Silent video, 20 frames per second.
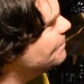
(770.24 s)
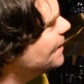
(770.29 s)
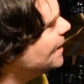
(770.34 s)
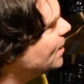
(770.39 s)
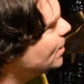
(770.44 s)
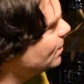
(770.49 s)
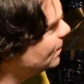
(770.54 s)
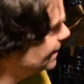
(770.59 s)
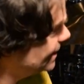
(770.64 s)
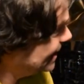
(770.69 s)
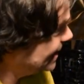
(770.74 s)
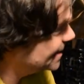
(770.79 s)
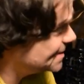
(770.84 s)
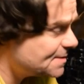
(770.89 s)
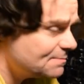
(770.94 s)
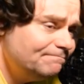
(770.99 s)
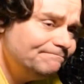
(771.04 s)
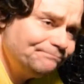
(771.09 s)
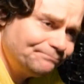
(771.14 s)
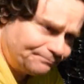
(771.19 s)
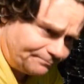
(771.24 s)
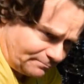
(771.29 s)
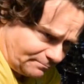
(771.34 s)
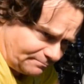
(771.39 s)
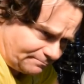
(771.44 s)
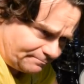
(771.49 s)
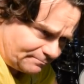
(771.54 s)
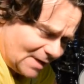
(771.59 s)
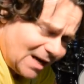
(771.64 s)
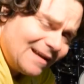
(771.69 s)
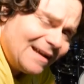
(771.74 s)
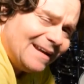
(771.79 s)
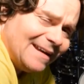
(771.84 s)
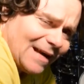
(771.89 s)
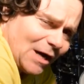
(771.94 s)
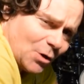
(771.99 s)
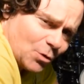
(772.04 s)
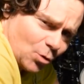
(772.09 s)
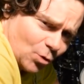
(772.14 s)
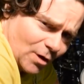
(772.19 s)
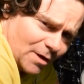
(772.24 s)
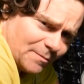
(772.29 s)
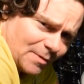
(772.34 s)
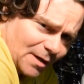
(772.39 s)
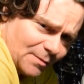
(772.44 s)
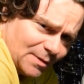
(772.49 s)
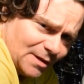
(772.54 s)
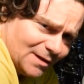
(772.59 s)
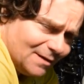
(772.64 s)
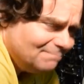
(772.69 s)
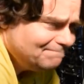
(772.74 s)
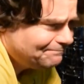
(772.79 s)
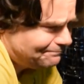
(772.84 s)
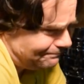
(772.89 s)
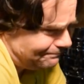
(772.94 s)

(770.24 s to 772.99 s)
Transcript: Parallax, again now coined by me,